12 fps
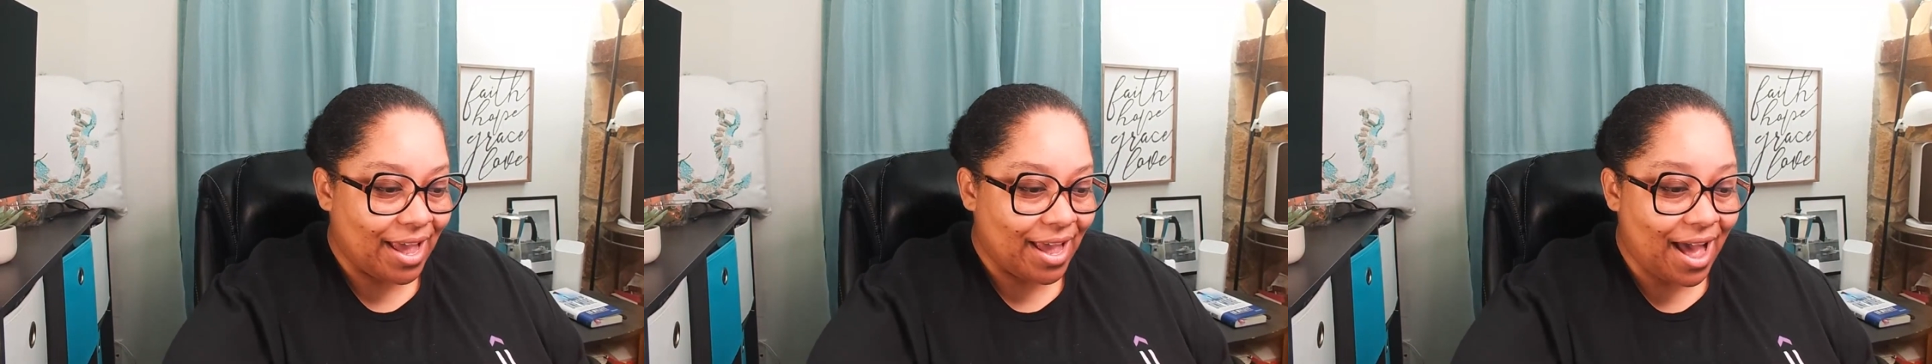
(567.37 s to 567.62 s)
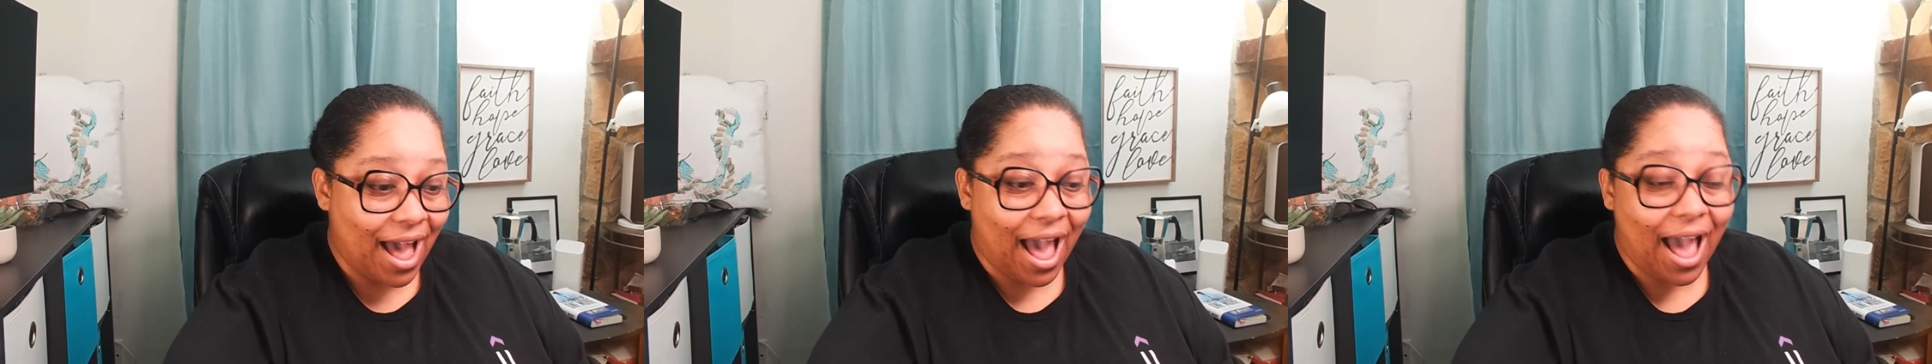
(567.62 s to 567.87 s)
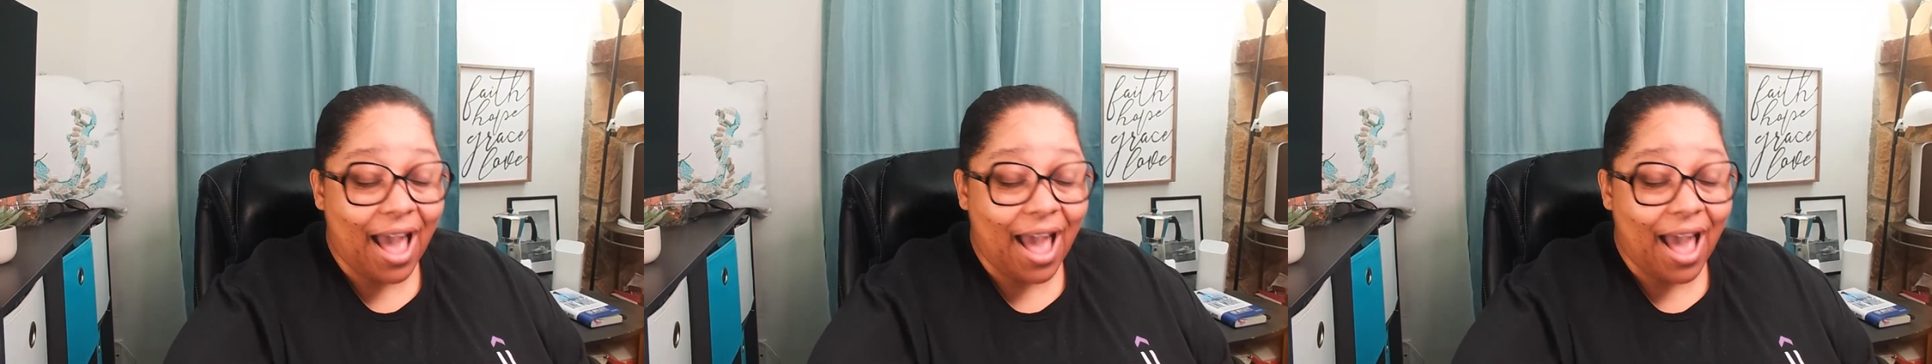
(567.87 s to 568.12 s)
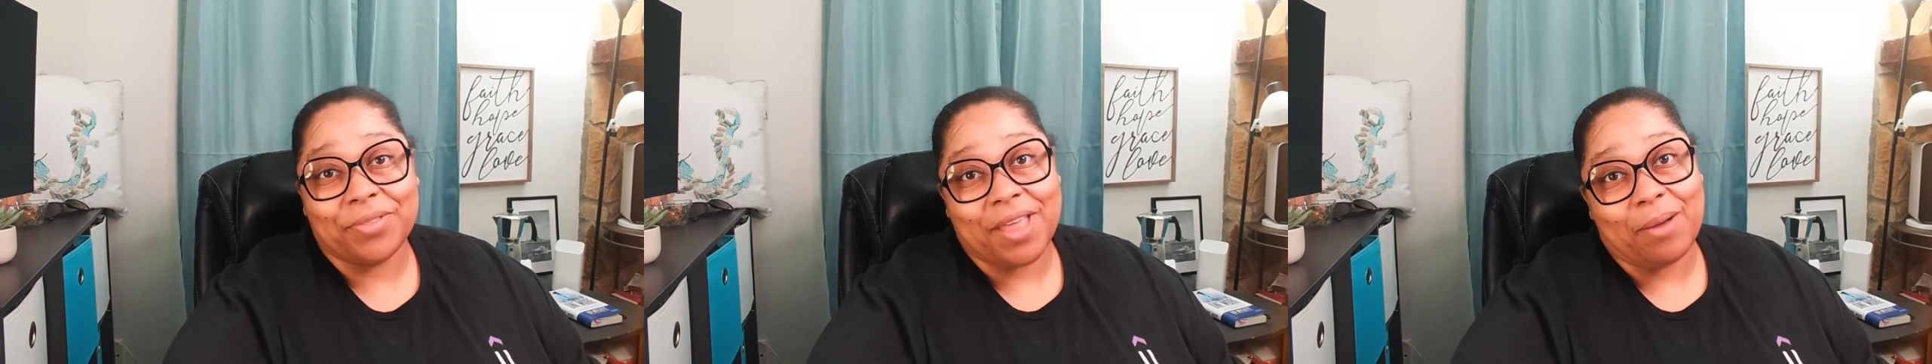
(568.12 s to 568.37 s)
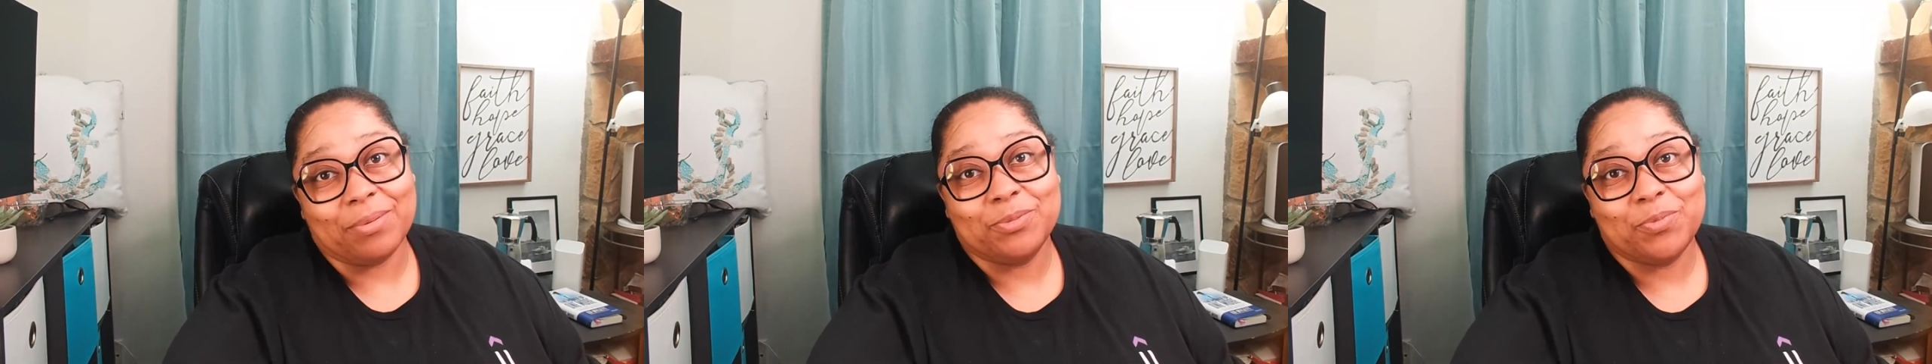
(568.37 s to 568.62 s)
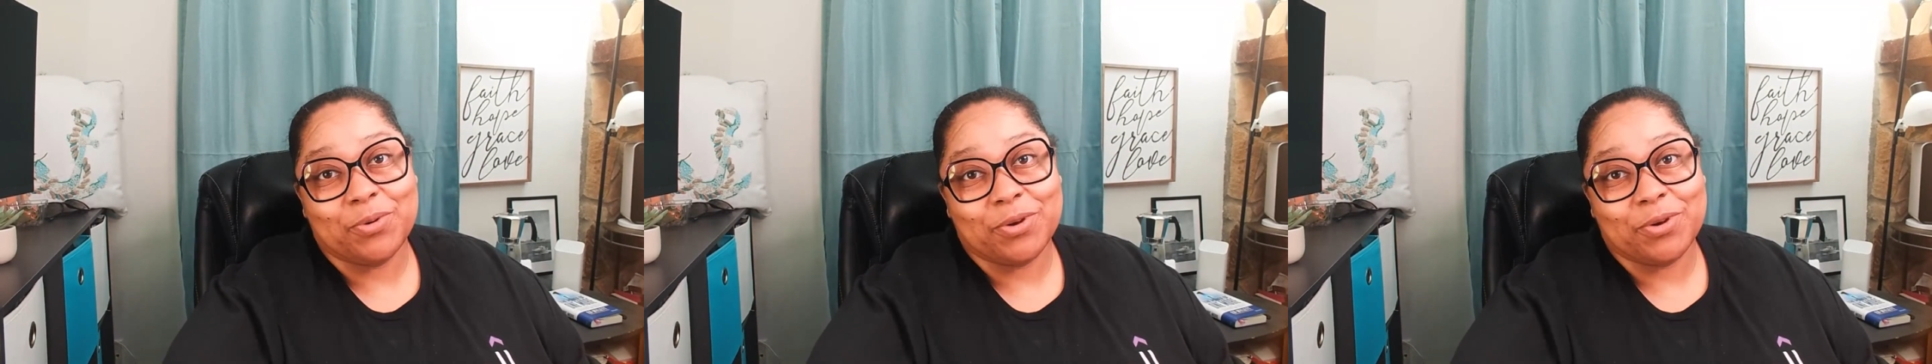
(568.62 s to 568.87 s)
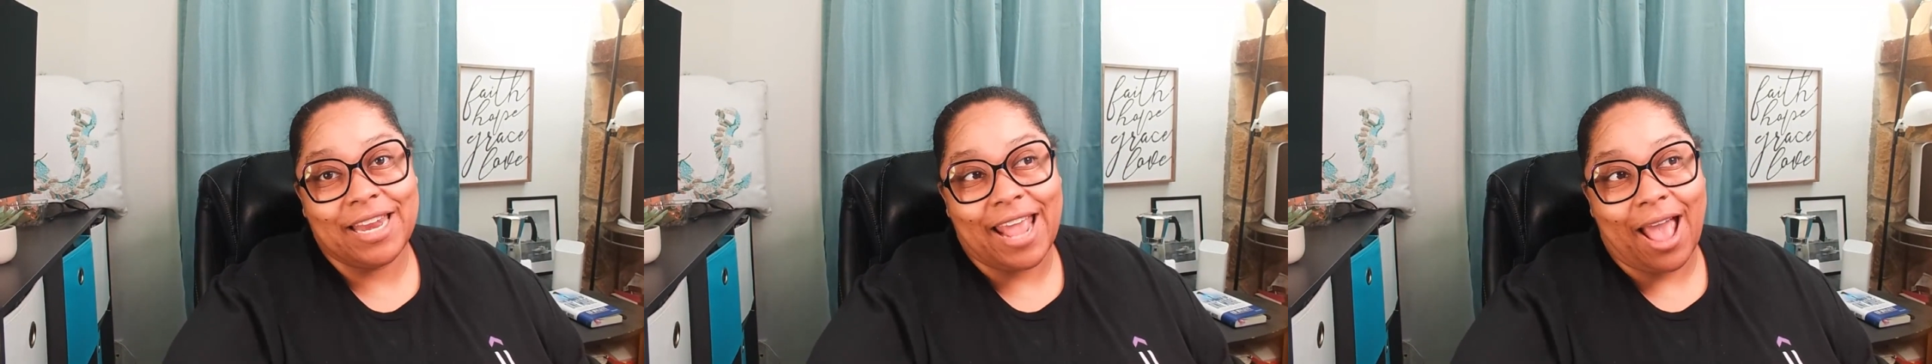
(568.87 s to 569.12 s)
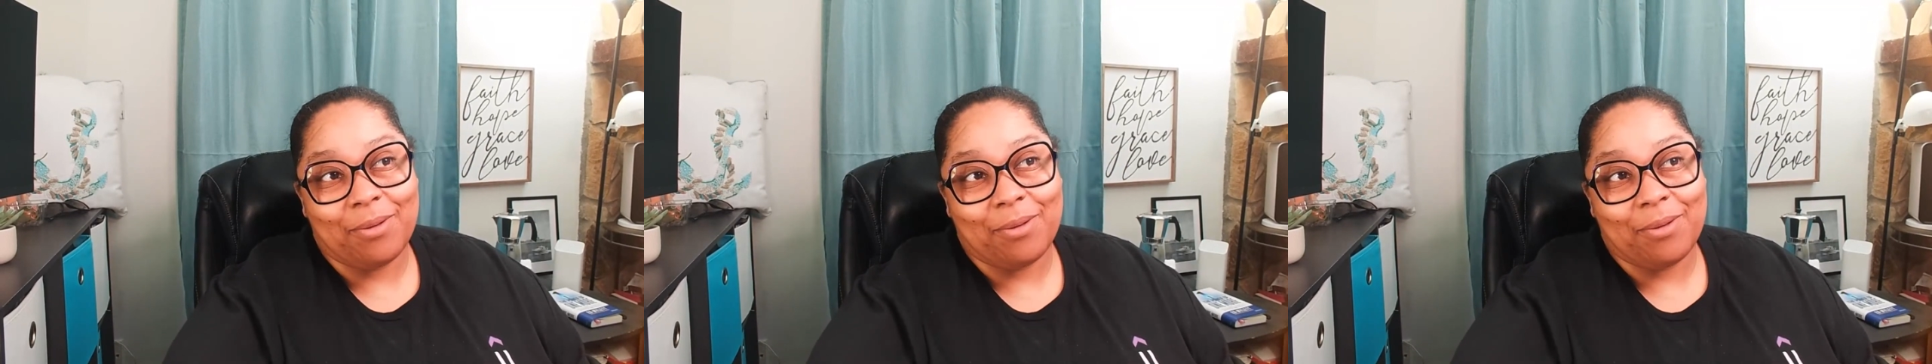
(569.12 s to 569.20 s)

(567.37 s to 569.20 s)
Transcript: I thought that was pretty neat.